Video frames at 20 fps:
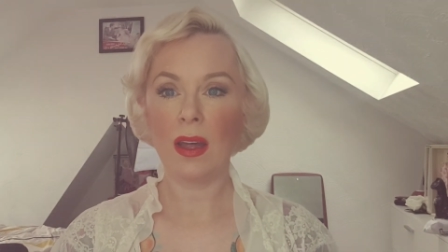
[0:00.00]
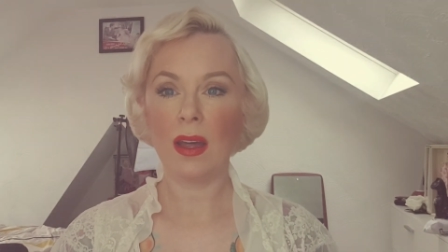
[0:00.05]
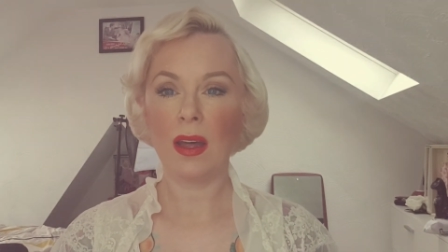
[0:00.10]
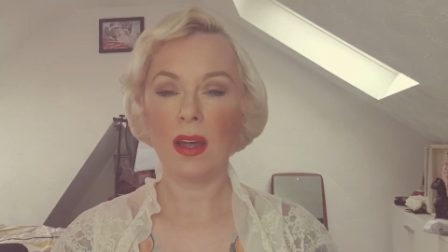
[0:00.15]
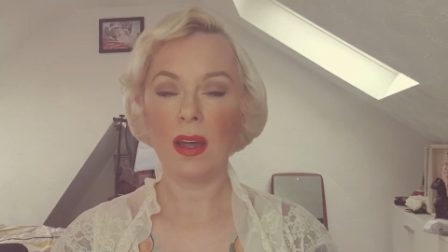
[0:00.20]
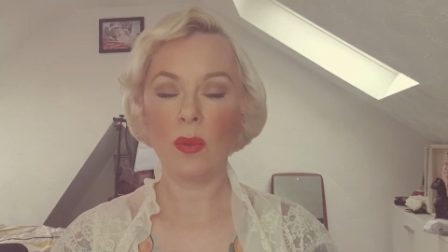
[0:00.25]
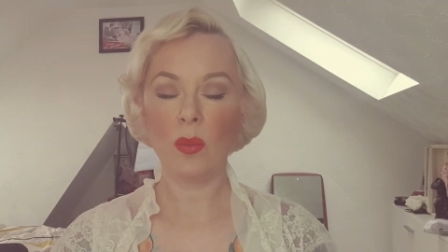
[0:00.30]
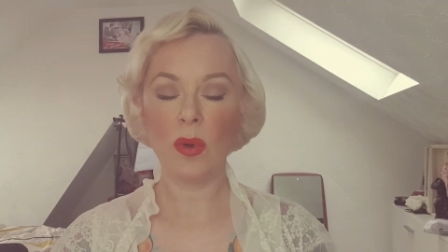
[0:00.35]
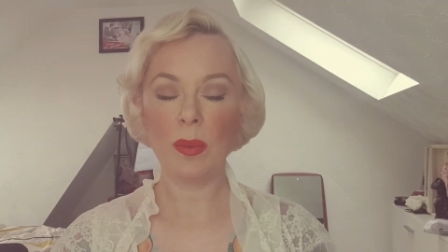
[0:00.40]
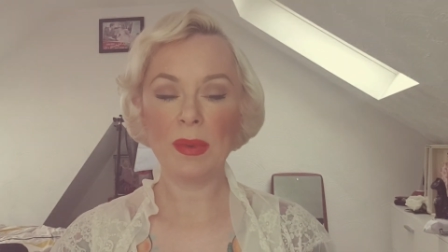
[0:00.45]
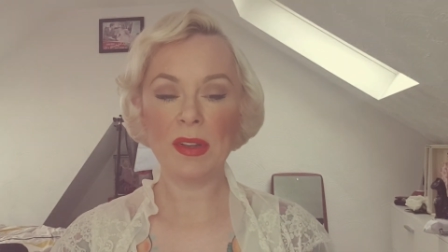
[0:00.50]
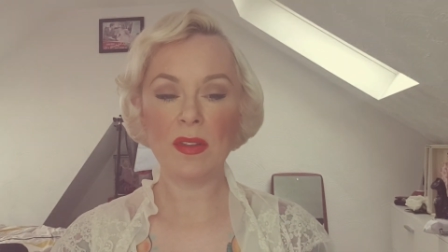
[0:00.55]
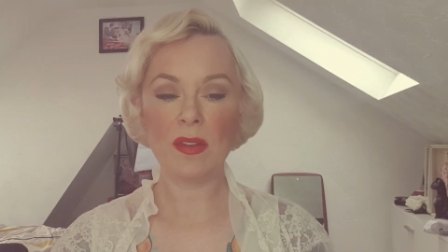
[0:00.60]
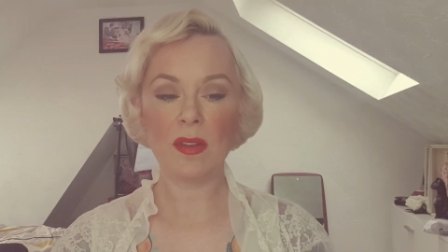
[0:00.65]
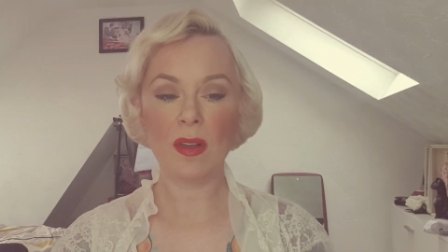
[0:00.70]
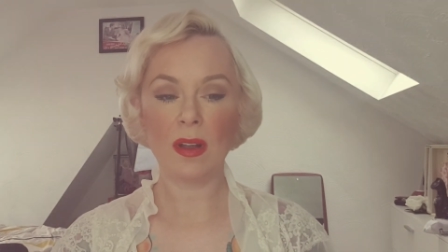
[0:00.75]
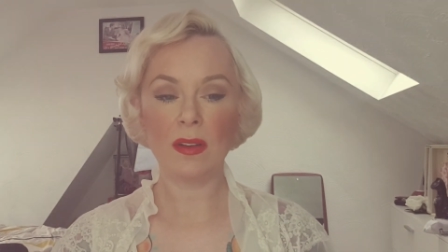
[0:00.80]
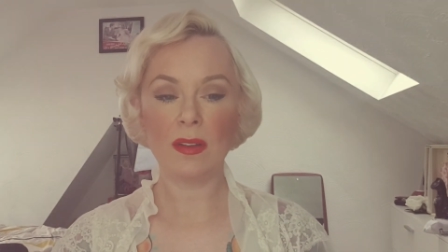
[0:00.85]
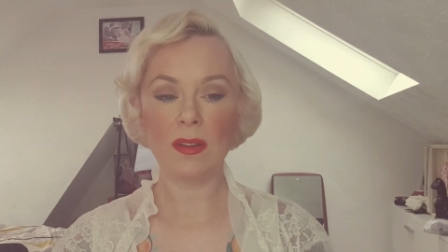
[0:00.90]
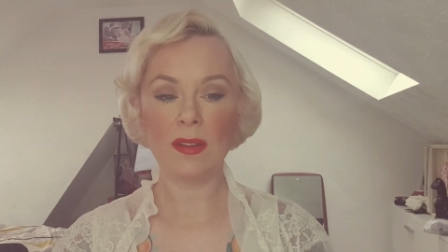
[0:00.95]
women
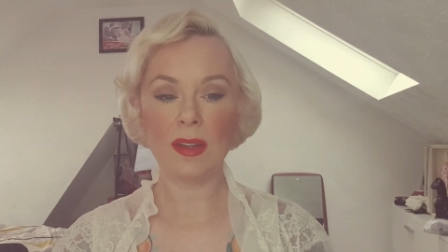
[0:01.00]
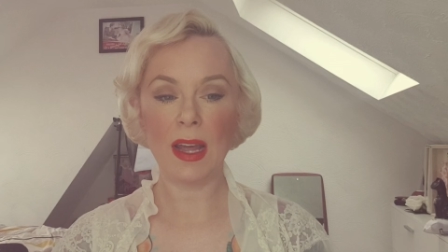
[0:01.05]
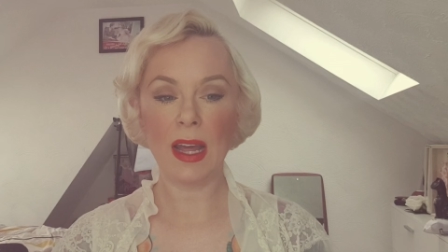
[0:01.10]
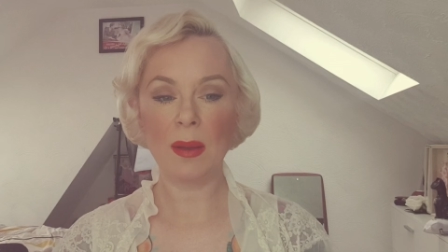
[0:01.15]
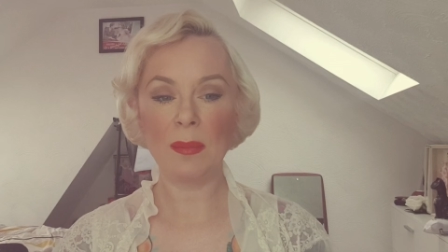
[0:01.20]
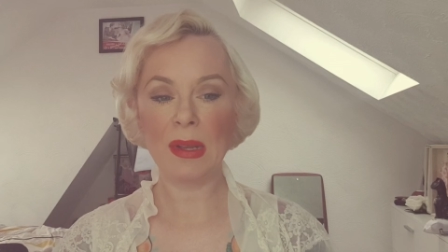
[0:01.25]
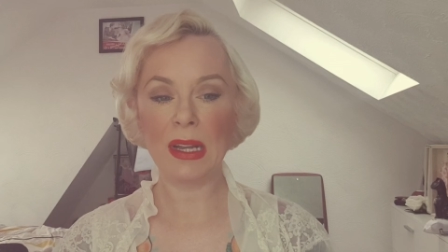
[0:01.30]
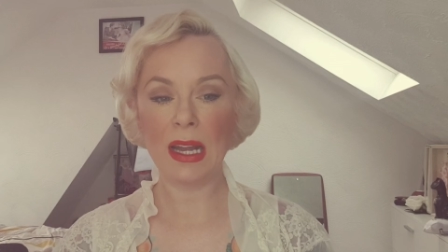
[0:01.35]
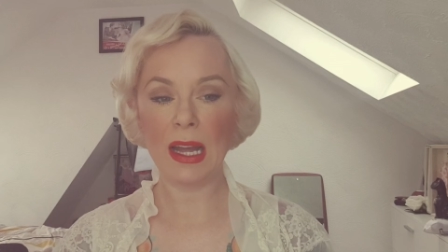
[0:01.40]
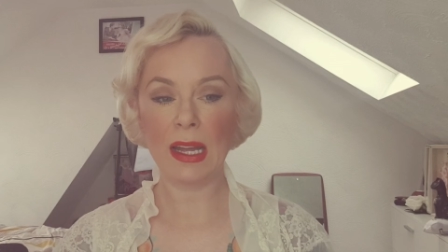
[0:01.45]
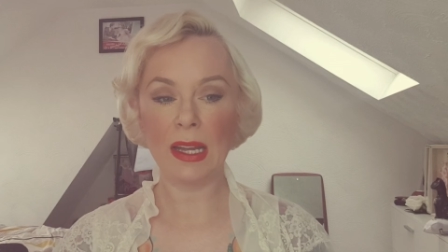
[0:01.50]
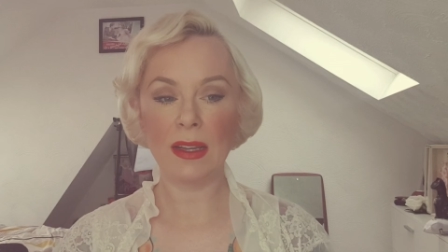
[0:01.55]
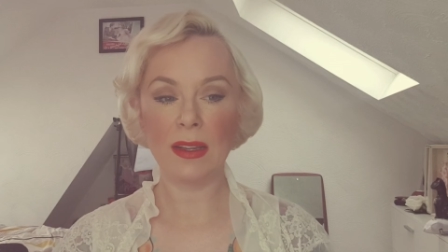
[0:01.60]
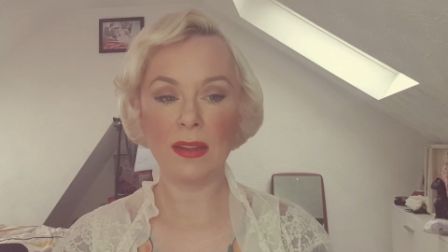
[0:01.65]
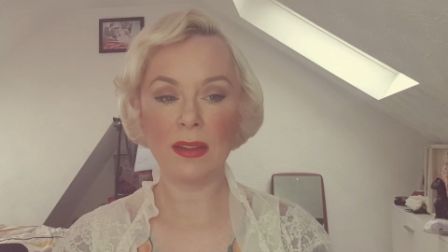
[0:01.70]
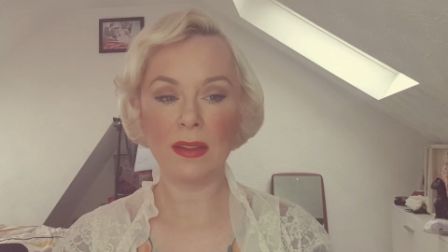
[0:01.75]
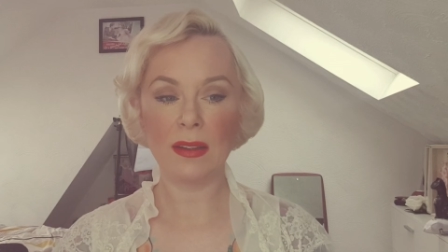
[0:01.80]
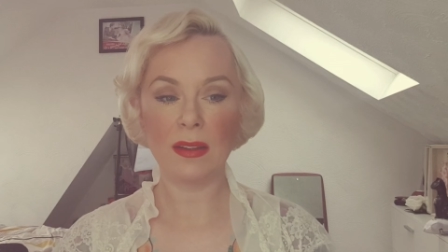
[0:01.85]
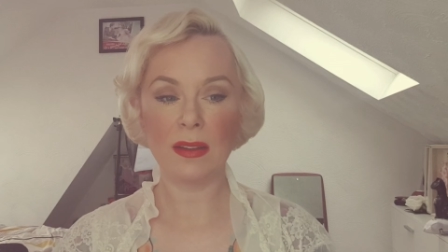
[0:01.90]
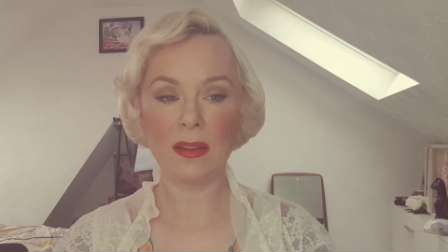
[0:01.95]
started to emulate
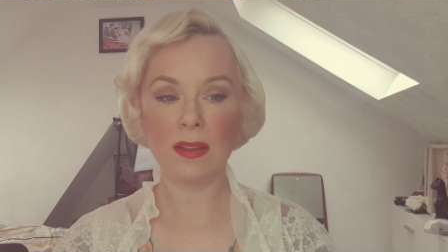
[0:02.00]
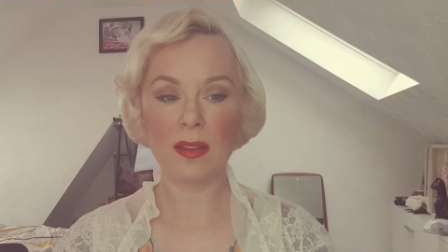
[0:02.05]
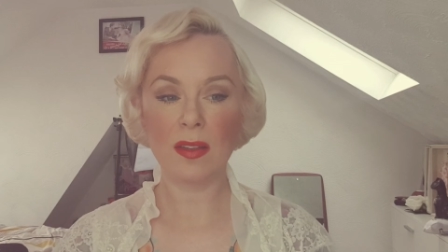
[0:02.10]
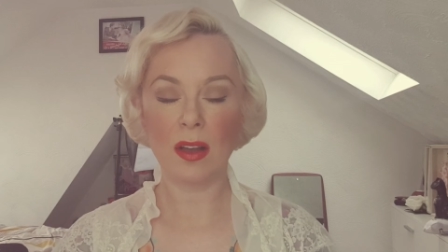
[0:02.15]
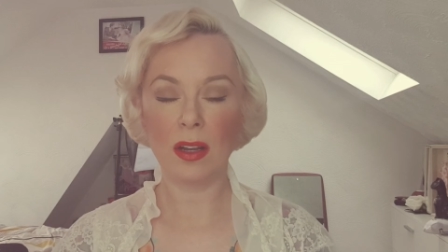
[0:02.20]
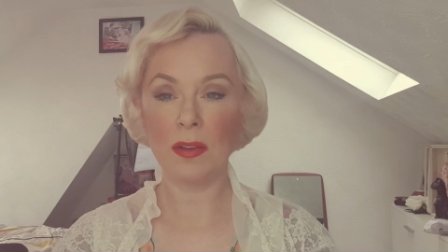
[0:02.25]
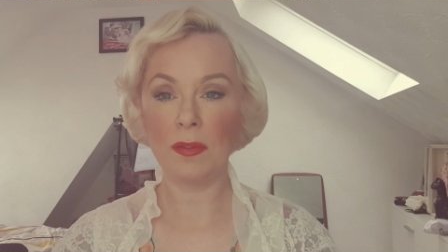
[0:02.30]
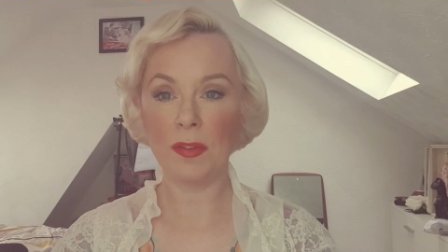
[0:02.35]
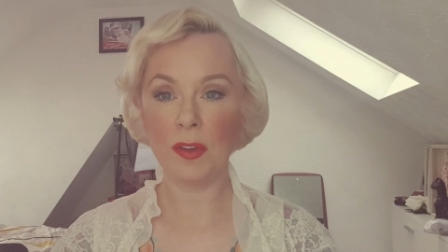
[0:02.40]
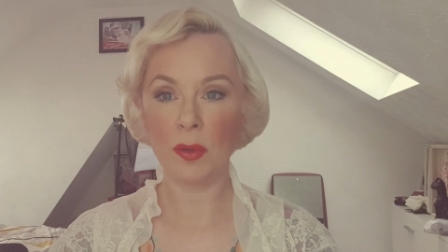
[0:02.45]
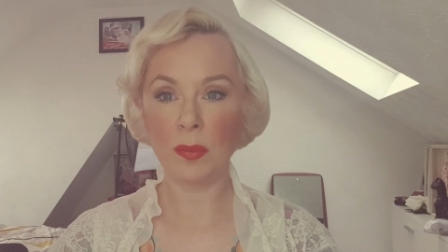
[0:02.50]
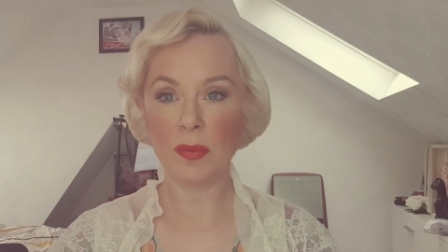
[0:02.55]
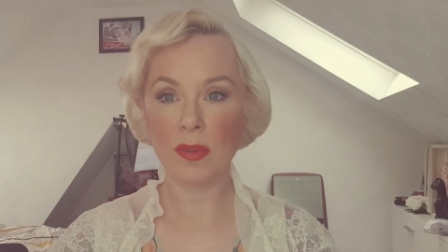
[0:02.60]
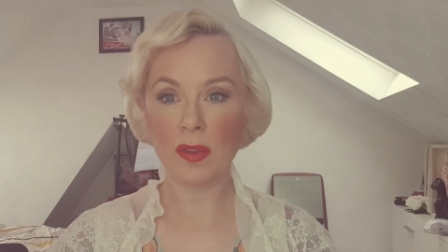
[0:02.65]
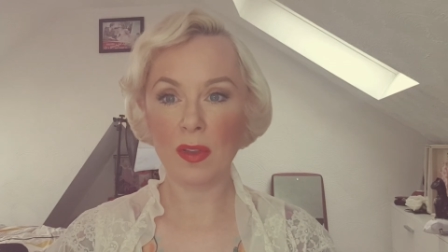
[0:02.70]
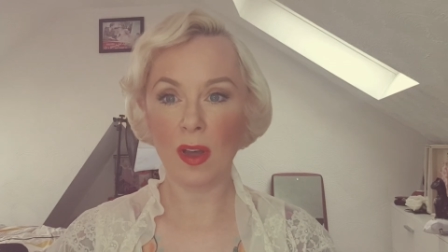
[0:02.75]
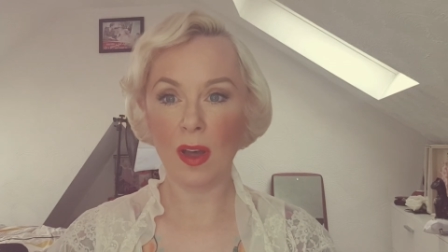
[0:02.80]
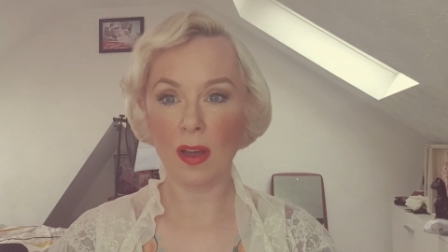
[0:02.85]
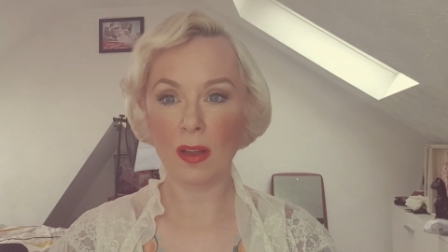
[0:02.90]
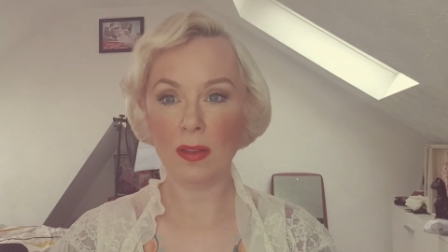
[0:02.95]
silent film
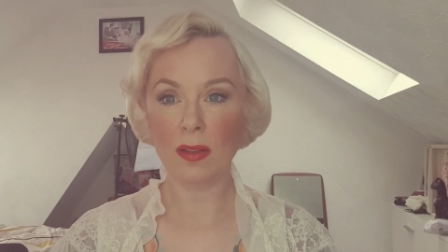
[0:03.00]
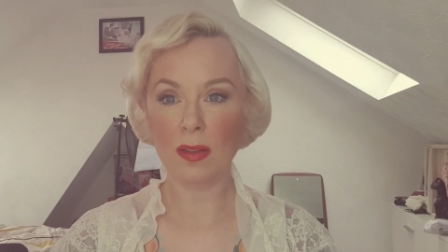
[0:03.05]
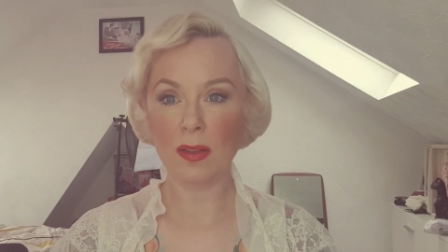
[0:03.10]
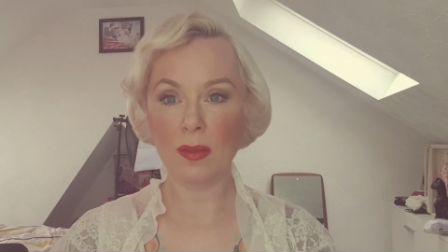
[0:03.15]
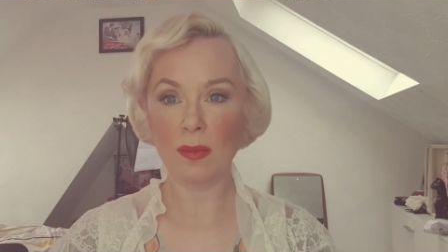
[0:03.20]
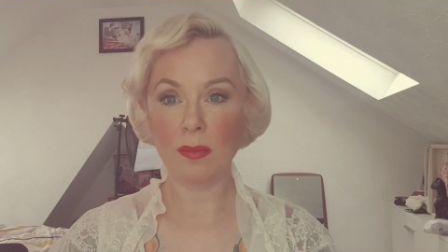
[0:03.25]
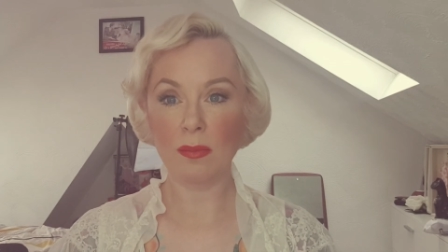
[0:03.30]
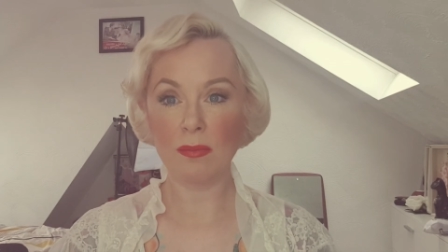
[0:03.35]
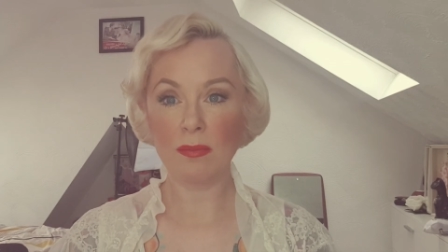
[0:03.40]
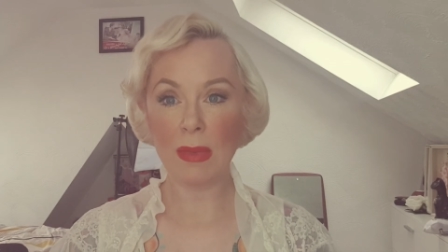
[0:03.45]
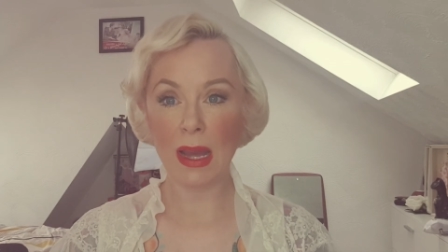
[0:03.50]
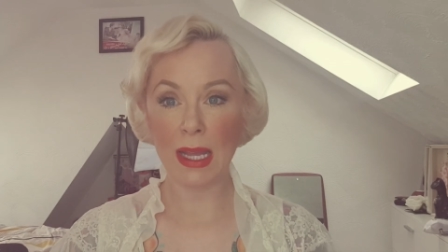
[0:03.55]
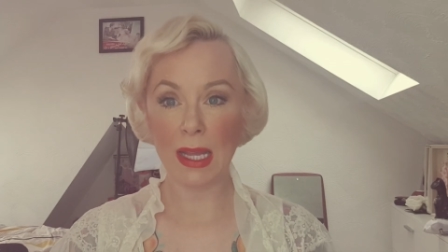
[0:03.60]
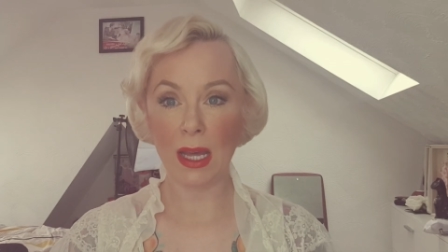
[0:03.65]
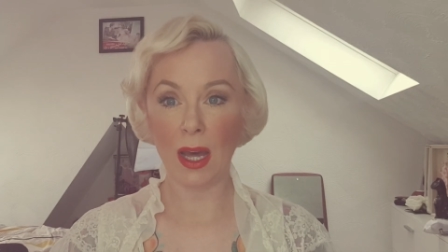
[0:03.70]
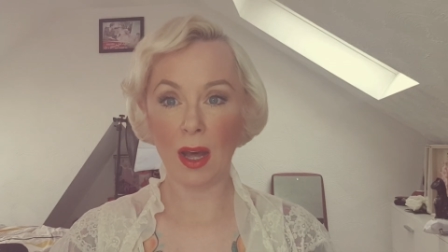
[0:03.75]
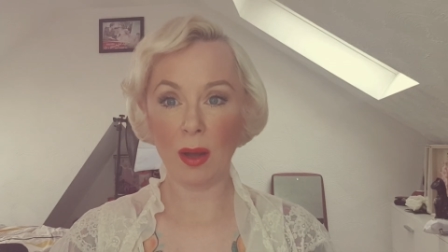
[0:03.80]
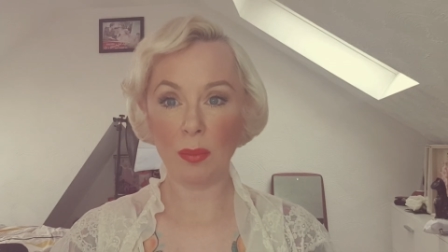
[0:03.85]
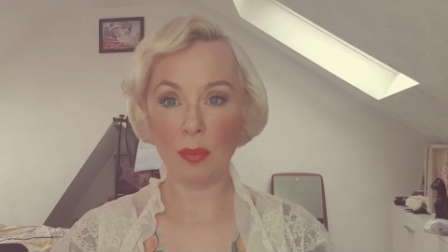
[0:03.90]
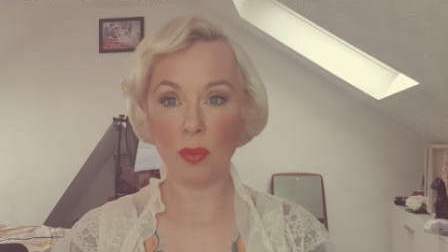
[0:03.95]
stars'
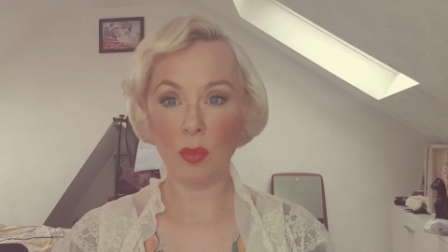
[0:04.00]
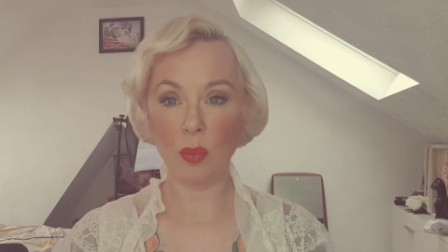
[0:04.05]
makeup,